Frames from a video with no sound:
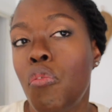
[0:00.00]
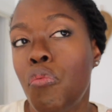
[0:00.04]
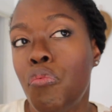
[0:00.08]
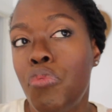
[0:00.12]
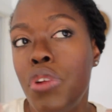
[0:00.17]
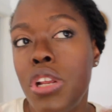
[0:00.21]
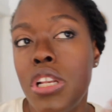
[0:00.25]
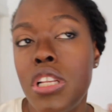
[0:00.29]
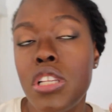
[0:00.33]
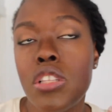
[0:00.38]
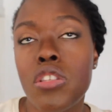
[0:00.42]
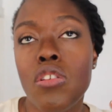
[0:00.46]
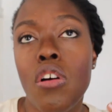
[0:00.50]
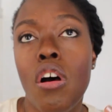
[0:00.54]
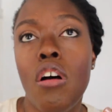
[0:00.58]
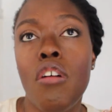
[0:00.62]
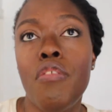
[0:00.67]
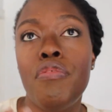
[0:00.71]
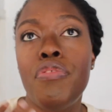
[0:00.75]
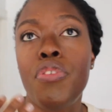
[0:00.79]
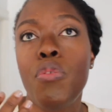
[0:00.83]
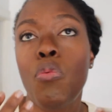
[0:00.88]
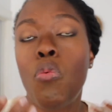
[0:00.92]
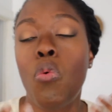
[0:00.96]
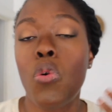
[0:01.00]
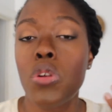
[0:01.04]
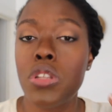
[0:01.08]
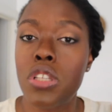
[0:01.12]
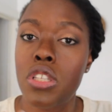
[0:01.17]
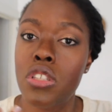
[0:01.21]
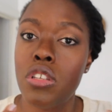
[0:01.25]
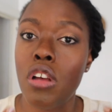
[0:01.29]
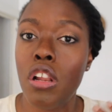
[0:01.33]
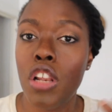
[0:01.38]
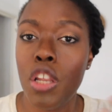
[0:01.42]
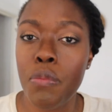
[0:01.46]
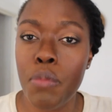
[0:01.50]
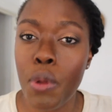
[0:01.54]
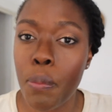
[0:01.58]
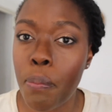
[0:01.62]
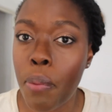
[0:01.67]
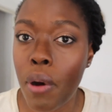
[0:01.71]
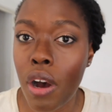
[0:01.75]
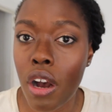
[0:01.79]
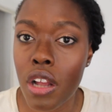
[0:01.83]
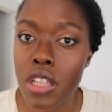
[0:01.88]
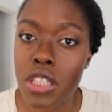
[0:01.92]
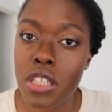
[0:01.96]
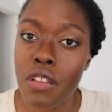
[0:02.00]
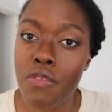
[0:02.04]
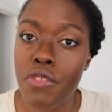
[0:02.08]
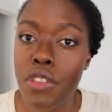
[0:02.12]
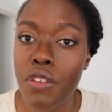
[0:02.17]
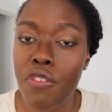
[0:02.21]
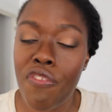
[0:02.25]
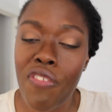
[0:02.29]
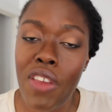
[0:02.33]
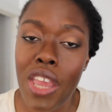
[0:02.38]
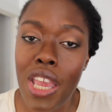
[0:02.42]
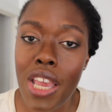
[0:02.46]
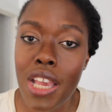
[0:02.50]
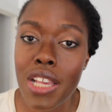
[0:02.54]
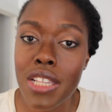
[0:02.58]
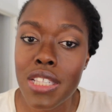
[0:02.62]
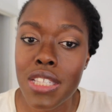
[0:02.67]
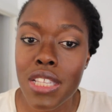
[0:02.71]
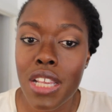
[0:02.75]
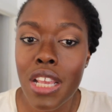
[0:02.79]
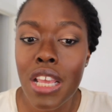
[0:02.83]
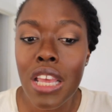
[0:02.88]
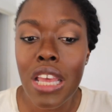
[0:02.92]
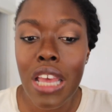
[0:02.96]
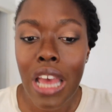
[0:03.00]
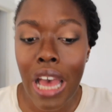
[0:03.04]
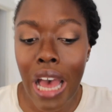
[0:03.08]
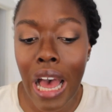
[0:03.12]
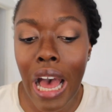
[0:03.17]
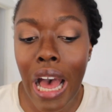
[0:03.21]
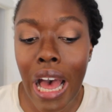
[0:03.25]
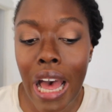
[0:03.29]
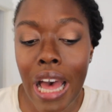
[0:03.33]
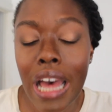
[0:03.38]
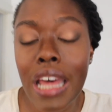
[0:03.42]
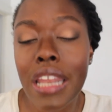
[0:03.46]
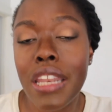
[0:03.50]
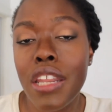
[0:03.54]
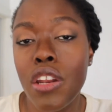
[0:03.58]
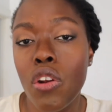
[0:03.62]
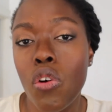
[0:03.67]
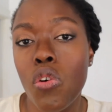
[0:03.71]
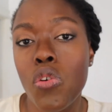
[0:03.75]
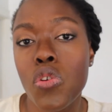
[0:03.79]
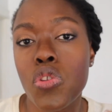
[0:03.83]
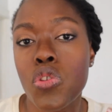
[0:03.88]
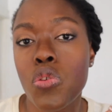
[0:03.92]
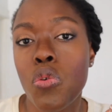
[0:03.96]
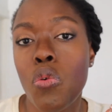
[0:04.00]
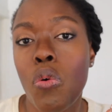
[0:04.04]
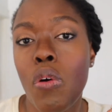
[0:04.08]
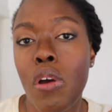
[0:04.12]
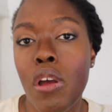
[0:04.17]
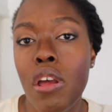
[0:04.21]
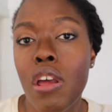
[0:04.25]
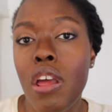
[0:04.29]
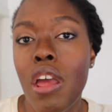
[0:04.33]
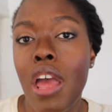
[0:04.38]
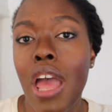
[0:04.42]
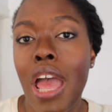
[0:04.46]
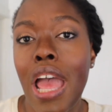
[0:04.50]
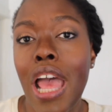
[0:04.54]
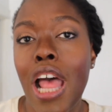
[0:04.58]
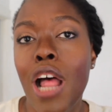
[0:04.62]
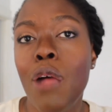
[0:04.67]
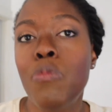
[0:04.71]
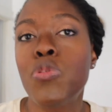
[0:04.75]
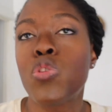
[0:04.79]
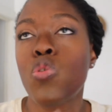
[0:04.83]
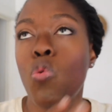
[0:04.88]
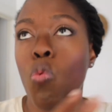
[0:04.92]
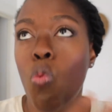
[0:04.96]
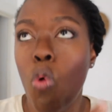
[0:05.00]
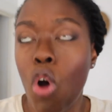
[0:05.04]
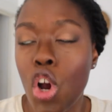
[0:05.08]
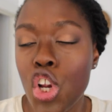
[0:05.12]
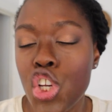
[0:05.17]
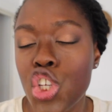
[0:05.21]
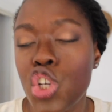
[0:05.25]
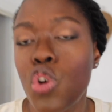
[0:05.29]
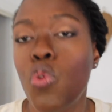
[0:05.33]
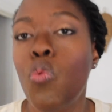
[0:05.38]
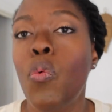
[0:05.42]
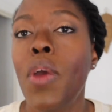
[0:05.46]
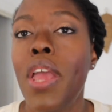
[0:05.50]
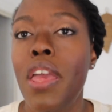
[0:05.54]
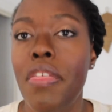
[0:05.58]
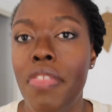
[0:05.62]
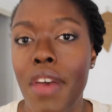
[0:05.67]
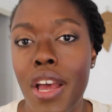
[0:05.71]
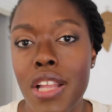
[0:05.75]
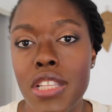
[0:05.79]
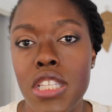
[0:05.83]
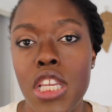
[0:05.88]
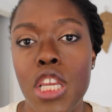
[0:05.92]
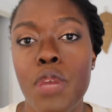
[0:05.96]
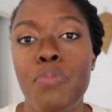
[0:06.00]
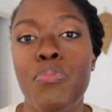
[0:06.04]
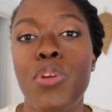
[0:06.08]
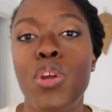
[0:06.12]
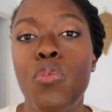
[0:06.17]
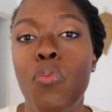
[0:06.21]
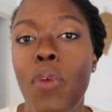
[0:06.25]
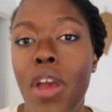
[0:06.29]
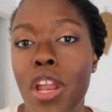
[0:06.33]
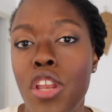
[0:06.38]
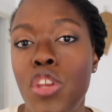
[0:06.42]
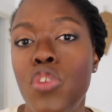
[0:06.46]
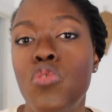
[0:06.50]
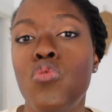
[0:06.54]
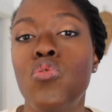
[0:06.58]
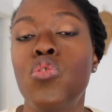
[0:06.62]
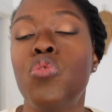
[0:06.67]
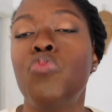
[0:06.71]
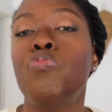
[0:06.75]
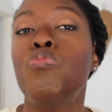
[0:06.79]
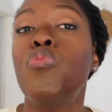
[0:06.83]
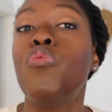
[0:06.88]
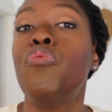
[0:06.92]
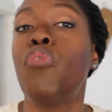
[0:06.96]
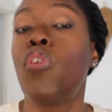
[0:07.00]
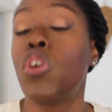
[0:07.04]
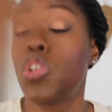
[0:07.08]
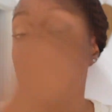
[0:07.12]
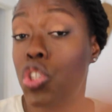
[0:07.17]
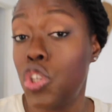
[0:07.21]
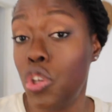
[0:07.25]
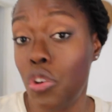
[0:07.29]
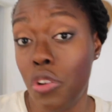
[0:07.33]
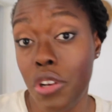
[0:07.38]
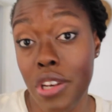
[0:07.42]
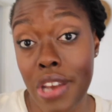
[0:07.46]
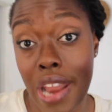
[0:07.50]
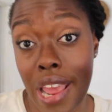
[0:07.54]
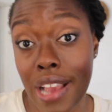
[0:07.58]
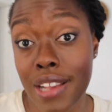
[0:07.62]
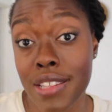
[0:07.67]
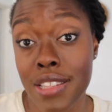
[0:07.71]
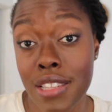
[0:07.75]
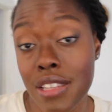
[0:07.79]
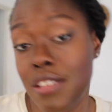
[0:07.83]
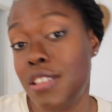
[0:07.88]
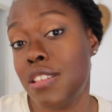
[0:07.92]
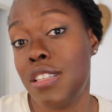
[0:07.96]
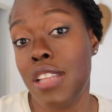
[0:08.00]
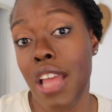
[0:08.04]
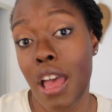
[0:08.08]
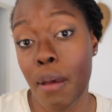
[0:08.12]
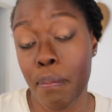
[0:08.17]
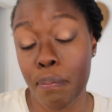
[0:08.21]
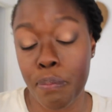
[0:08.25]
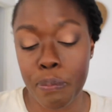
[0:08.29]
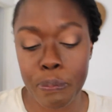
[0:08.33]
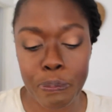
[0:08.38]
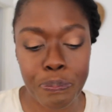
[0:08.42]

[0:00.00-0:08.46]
redissolve the water-soluble parts of the face, and it also helps wash away that debris when you move on to your next step.